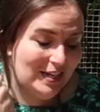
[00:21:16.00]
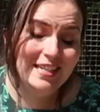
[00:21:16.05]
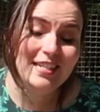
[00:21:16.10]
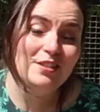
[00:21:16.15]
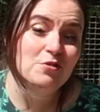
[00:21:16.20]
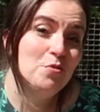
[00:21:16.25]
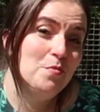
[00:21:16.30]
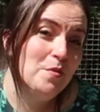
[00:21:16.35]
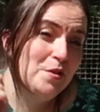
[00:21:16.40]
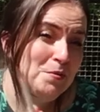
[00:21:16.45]
did
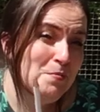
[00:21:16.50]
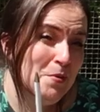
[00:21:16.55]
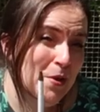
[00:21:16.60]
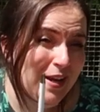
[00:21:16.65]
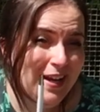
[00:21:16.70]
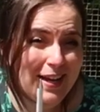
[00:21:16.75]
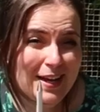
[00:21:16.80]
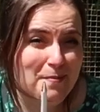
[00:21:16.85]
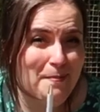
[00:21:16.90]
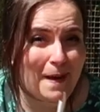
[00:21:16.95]
almost put
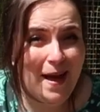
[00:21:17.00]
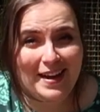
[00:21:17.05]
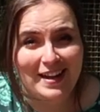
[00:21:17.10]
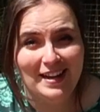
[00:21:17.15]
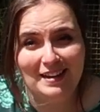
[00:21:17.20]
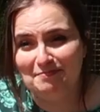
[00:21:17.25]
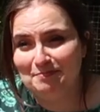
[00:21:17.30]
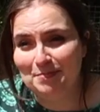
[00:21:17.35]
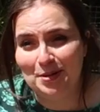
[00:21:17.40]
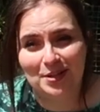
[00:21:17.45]
an ink pen
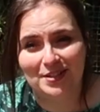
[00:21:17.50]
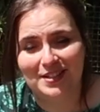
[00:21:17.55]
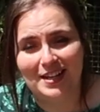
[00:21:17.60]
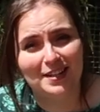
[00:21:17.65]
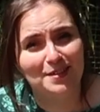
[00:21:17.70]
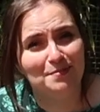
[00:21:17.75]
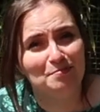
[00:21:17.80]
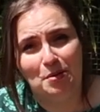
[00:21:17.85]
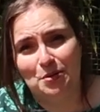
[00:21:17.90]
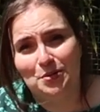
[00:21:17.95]
in because
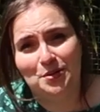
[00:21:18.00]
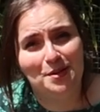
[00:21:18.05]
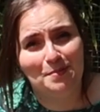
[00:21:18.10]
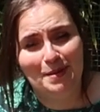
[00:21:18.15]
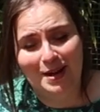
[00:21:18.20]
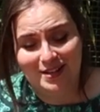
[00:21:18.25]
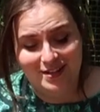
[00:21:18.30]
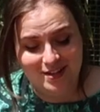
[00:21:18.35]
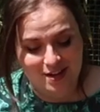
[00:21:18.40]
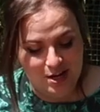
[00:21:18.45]
that's most of the
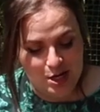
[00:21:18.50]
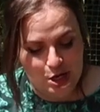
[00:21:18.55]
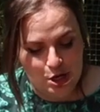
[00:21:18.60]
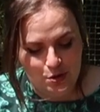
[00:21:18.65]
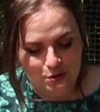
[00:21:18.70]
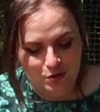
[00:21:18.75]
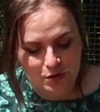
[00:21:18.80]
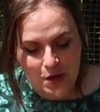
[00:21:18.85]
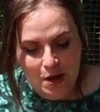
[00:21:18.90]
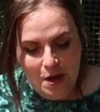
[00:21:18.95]
pens that I
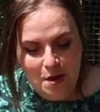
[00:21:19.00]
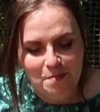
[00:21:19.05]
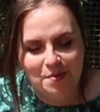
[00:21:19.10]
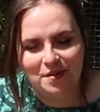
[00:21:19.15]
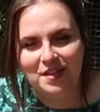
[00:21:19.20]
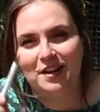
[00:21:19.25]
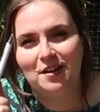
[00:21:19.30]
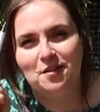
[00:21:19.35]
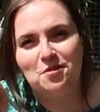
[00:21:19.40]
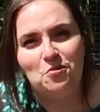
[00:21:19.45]
use,
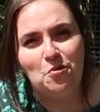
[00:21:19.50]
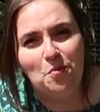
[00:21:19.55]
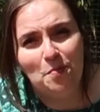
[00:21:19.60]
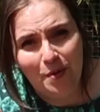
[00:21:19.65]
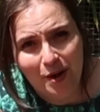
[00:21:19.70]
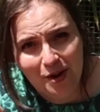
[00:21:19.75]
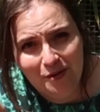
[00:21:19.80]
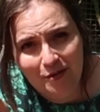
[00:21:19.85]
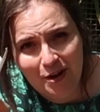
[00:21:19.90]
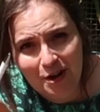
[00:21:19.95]
but then I thought
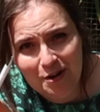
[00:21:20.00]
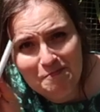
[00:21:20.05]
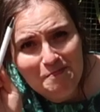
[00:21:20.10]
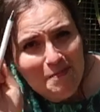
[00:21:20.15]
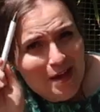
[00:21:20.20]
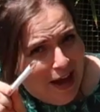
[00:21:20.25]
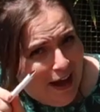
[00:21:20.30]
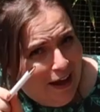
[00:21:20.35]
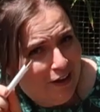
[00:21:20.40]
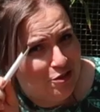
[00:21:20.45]
biro,
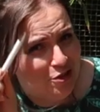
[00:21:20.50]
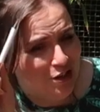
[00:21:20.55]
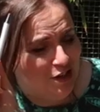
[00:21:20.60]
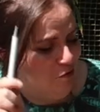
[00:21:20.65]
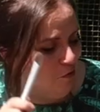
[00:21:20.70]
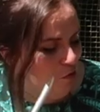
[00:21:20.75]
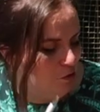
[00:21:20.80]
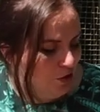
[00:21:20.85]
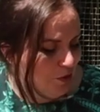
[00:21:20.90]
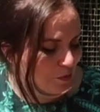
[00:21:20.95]
actually
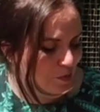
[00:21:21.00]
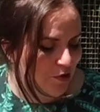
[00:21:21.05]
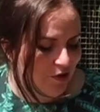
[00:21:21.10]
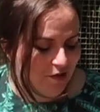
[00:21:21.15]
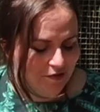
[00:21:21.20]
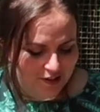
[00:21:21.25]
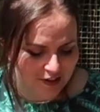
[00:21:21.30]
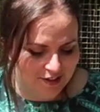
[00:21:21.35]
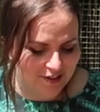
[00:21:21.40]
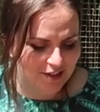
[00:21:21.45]

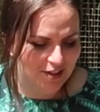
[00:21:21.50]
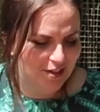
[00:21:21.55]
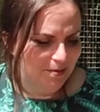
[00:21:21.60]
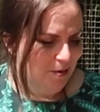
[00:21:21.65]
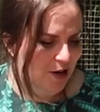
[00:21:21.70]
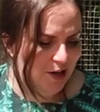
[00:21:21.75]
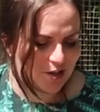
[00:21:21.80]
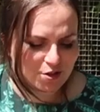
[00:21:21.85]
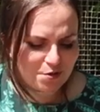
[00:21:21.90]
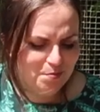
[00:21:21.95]
waterproof, doesn't
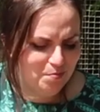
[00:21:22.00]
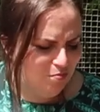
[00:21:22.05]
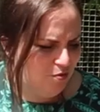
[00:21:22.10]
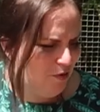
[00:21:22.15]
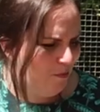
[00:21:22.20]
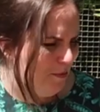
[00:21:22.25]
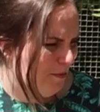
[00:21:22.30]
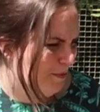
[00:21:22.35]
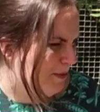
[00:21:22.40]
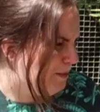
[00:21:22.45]
smudge,
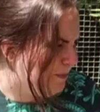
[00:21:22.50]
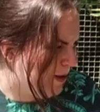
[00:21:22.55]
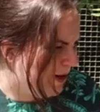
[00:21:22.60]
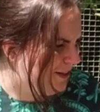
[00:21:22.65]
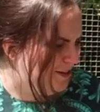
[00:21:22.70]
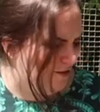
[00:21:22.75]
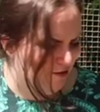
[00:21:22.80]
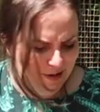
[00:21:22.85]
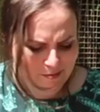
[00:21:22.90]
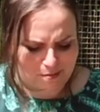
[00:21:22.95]
probably
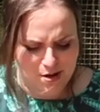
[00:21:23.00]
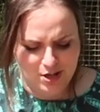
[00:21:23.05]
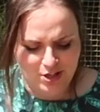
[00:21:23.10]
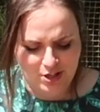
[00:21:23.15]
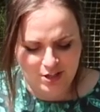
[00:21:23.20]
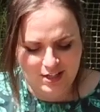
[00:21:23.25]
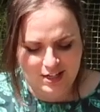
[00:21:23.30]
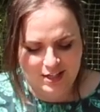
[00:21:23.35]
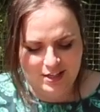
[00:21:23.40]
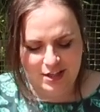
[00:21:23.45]
better in
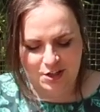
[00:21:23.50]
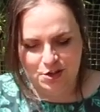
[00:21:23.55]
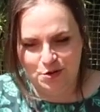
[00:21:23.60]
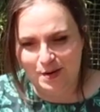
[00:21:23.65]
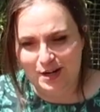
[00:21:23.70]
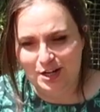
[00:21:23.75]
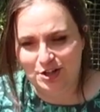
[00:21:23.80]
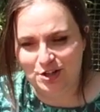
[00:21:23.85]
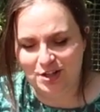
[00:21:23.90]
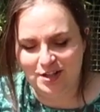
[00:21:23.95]
emergency
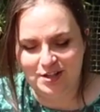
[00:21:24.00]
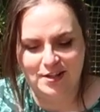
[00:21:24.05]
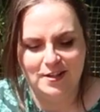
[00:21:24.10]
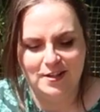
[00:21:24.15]
situations.